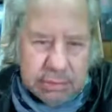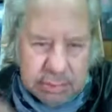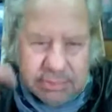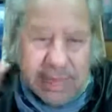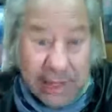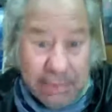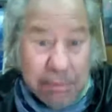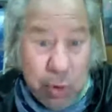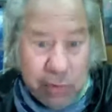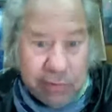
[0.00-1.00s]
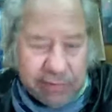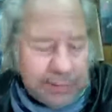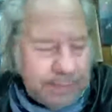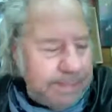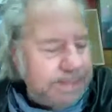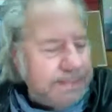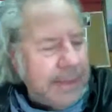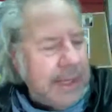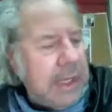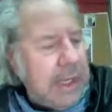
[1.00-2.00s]
make it move.
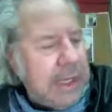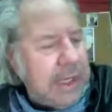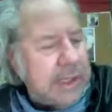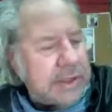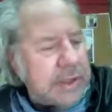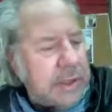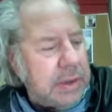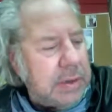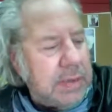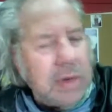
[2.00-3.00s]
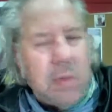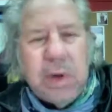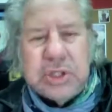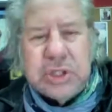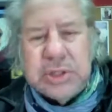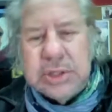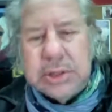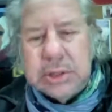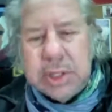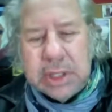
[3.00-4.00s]
And so when you watch
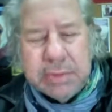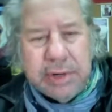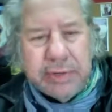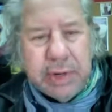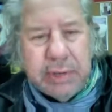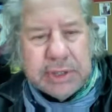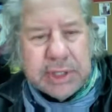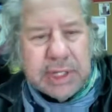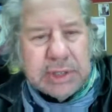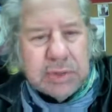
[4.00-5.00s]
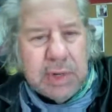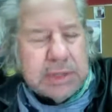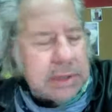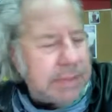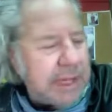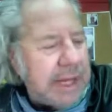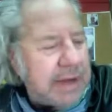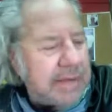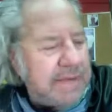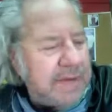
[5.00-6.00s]
the documentary, I want you guys to watch the
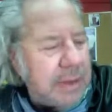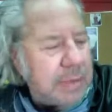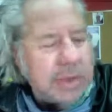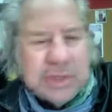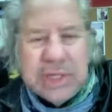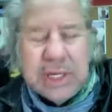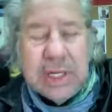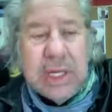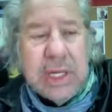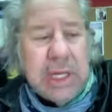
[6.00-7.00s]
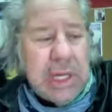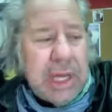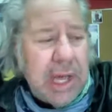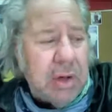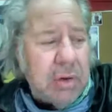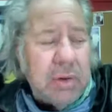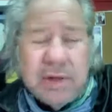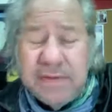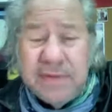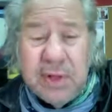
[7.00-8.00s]
beginning of film, you'll see how
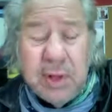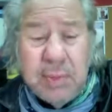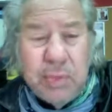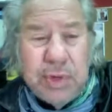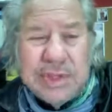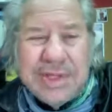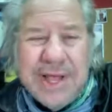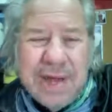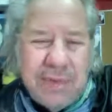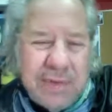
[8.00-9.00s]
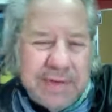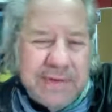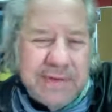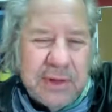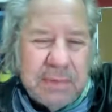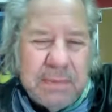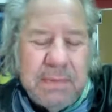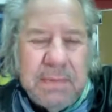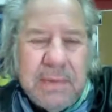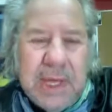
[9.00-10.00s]
early film was not really
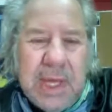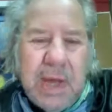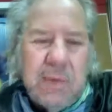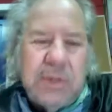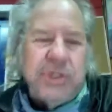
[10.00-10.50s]
film. It was